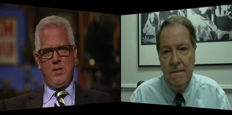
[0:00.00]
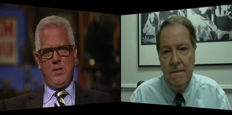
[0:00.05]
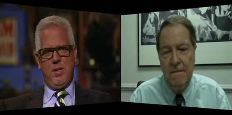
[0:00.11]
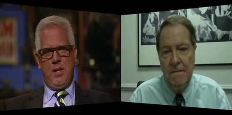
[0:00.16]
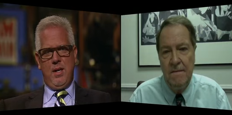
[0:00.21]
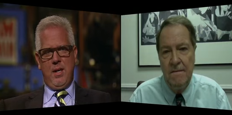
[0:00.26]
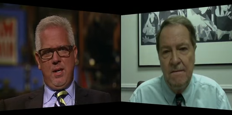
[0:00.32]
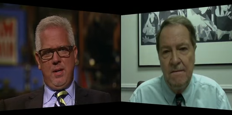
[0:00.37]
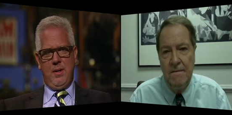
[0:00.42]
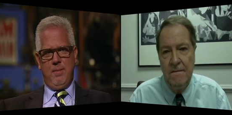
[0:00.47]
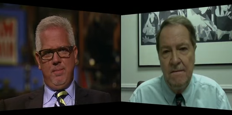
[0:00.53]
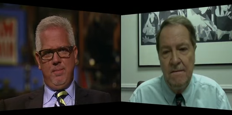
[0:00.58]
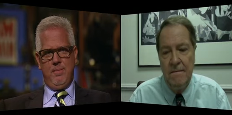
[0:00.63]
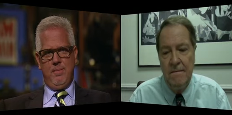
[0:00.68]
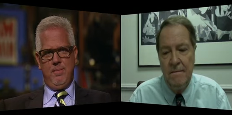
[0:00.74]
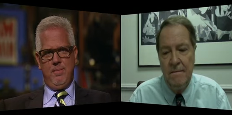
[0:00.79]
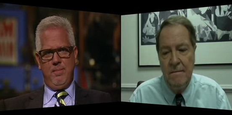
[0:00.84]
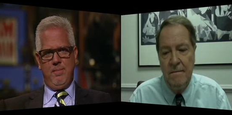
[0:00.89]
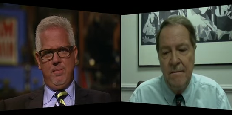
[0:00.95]
Speaker 1: today?
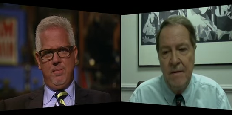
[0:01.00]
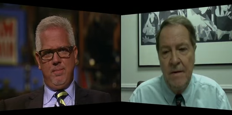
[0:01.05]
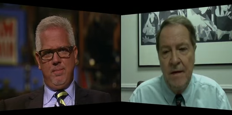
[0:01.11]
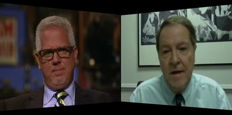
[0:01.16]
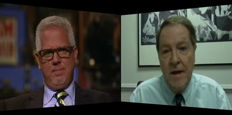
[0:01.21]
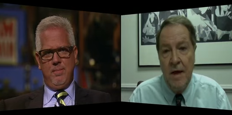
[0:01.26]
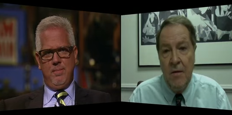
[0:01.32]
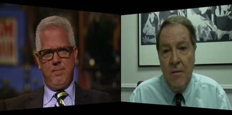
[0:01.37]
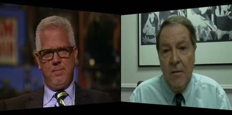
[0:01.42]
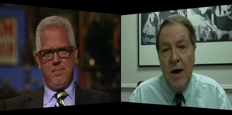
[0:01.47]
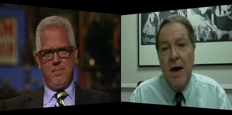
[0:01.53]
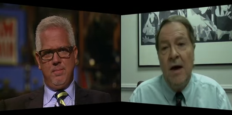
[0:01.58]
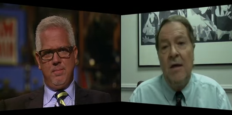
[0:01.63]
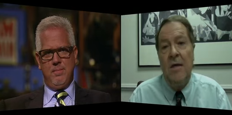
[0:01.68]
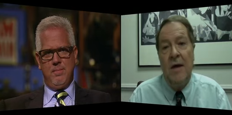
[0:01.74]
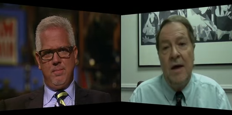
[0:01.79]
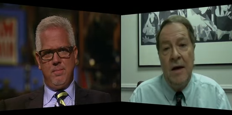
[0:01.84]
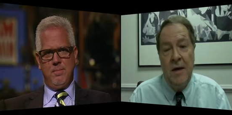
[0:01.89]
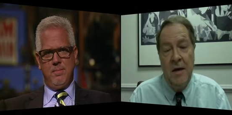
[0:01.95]
Speaker 2: Well, uh,
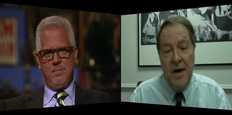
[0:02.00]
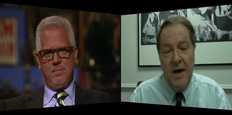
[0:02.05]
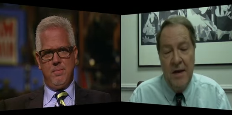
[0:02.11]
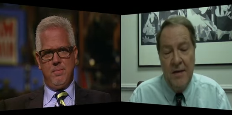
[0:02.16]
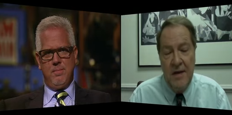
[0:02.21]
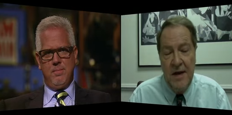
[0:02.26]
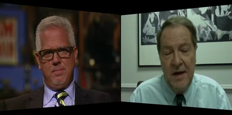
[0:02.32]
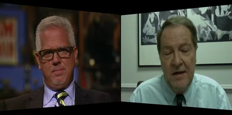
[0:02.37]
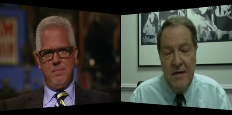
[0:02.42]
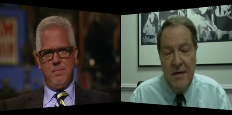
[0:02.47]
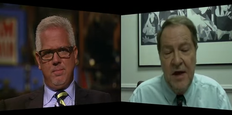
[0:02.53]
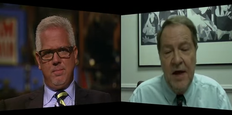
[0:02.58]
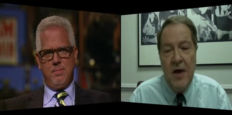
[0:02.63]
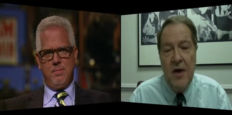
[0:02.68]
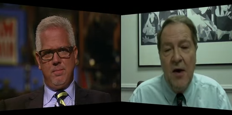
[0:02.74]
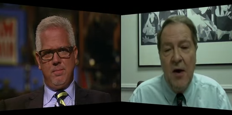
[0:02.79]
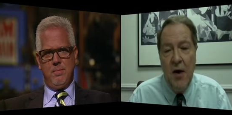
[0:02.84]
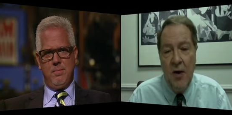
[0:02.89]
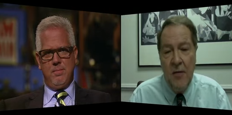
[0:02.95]
uh he, he
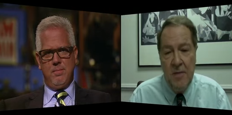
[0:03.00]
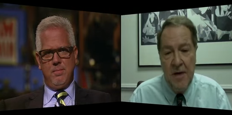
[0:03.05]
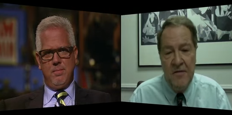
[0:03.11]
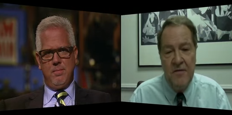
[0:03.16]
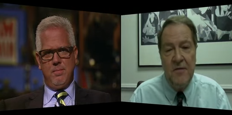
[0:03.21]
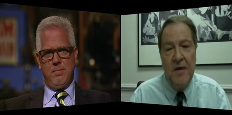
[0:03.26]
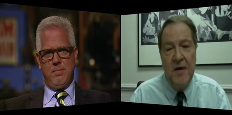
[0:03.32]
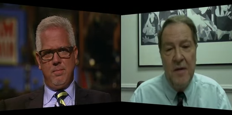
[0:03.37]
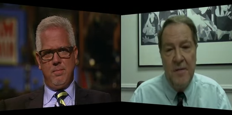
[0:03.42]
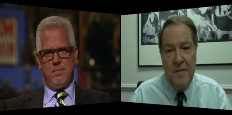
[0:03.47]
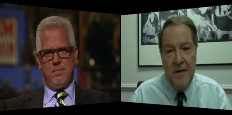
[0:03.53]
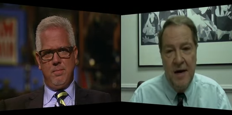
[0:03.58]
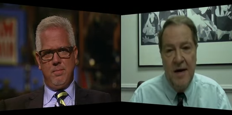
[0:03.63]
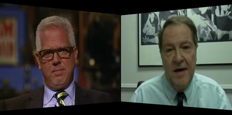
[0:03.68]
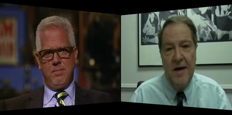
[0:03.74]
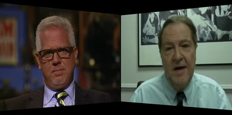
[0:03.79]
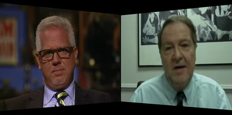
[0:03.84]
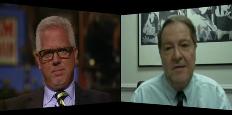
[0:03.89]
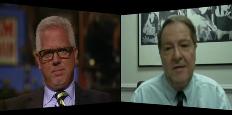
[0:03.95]
called me from,
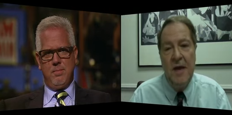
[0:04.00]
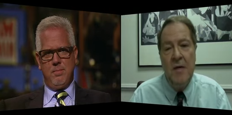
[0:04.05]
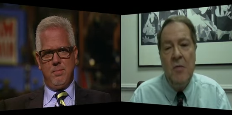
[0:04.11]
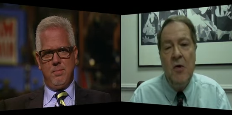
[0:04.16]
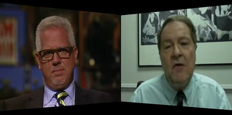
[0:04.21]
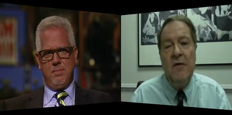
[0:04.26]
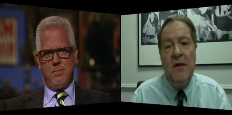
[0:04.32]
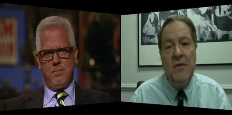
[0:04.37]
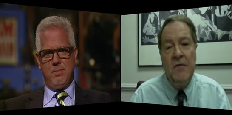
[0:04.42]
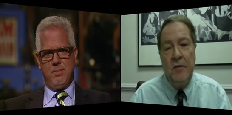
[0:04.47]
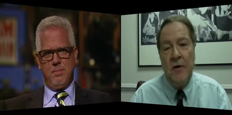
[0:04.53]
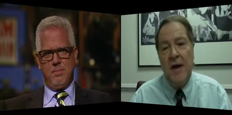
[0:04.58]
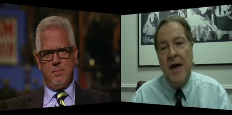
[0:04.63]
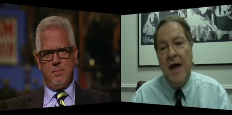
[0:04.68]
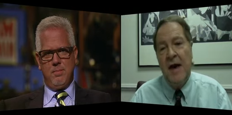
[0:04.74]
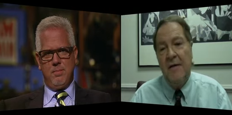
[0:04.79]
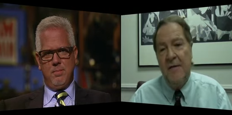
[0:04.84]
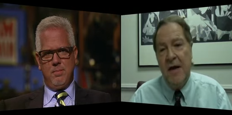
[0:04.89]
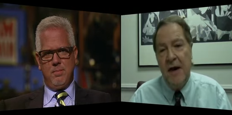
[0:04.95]
uh, they moved him three and a
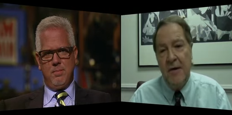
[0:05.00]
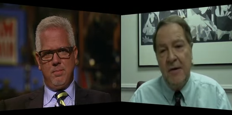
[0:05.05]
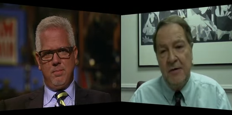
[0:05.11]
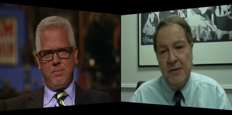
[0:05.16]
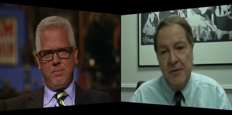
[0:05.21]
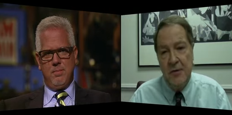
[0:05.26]
half hours